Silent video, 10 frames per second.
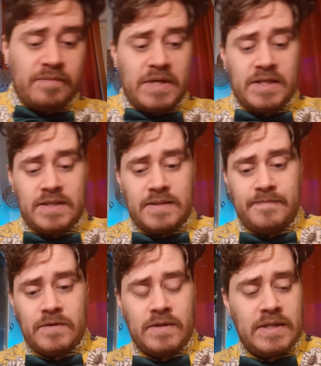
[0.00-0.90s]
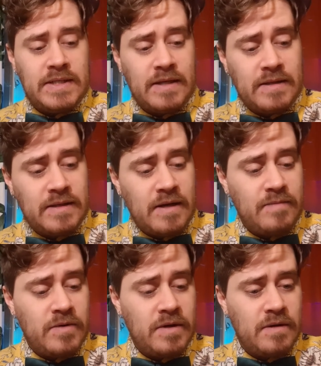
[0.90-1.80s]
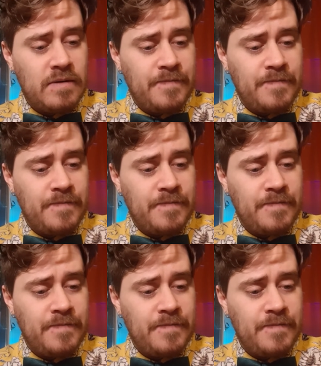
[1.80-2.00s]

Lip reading: minutes. So I'm going to set the timer here.